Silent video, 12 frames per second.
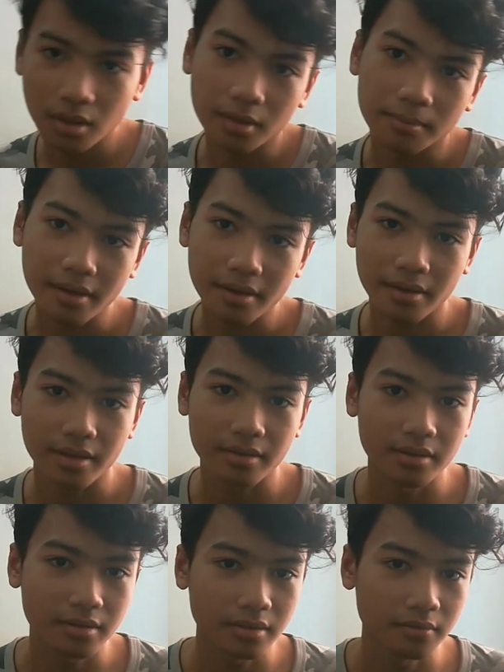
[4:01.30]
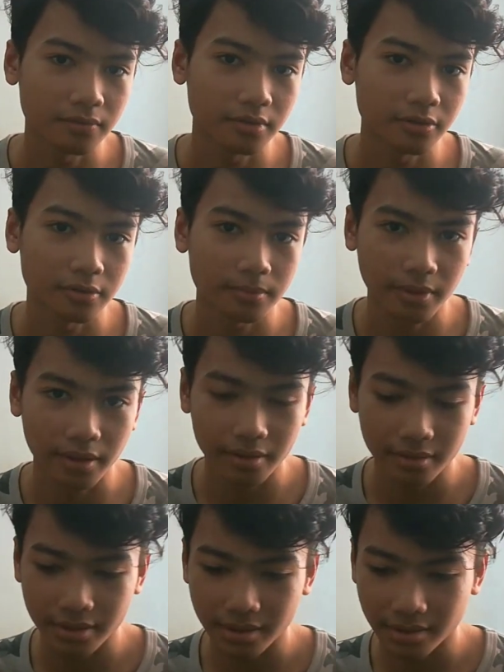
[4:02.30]
But I didn't give up, and
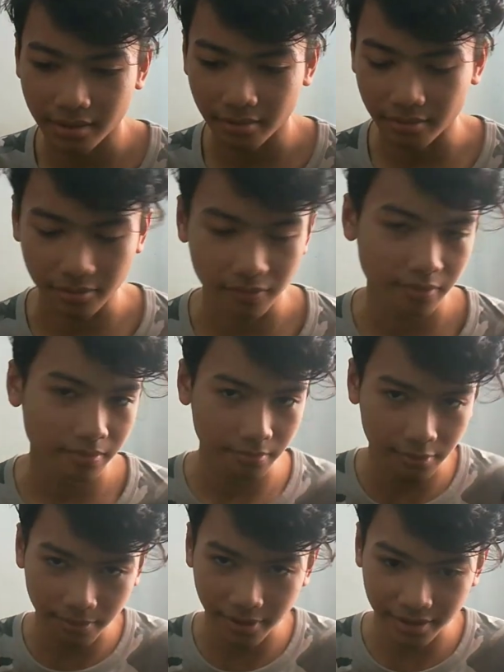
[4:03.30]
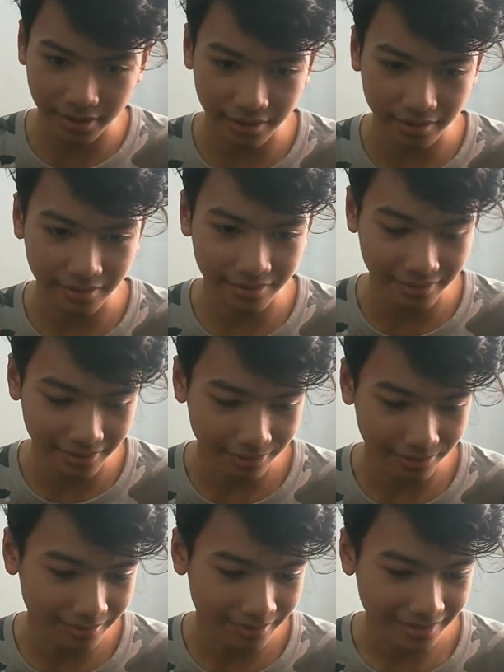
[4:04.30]
I just like, you know what, be patient, you
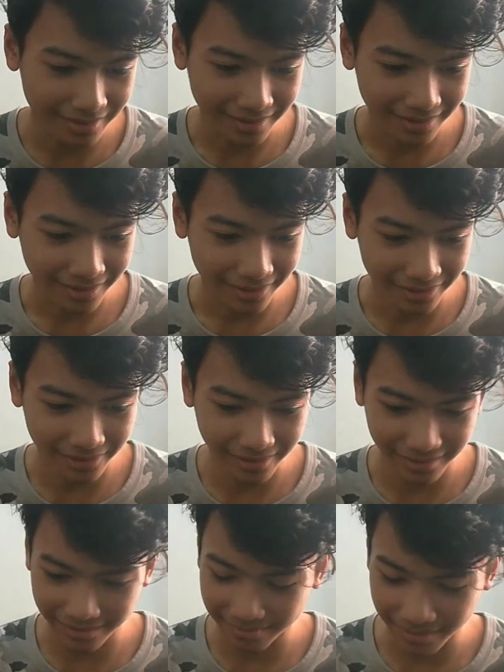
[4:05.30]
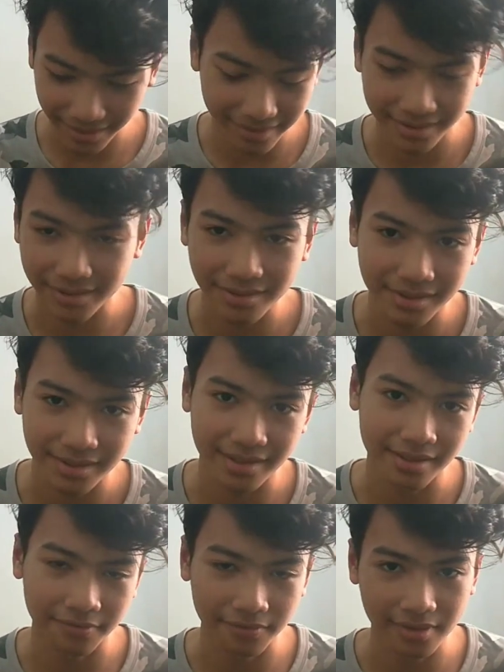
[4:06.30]
know. But seriously,
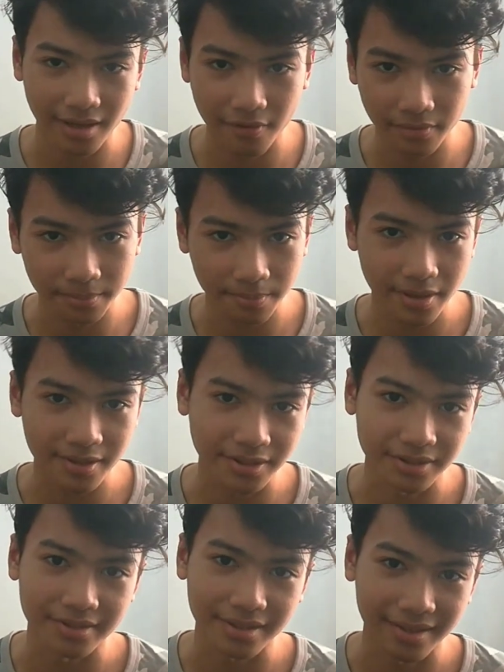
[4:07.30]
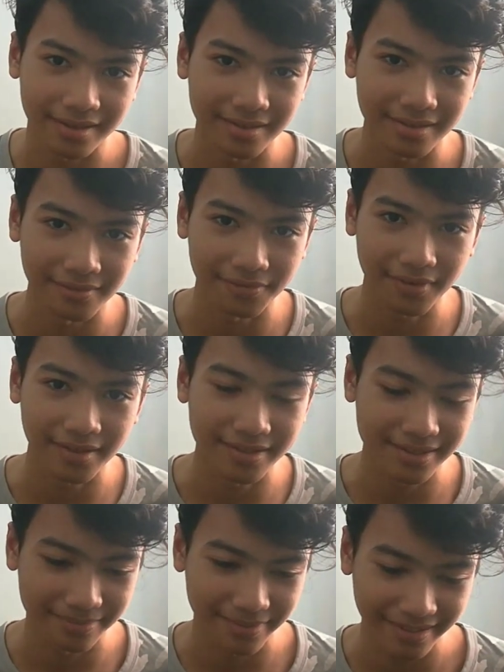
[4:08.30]
I feel like I want to punch a kid in
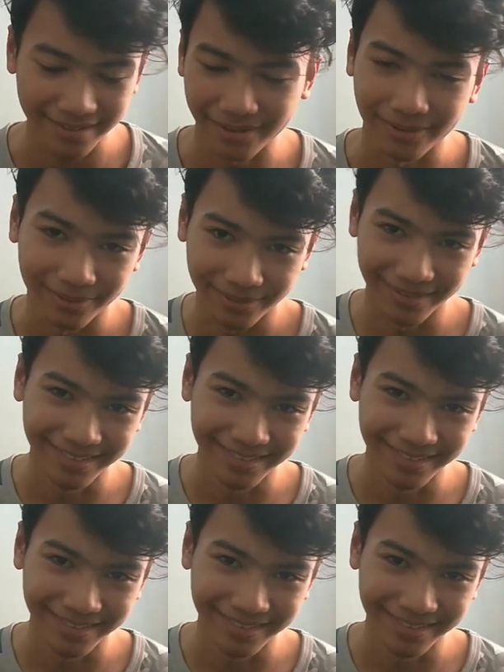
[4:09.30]
face, but no.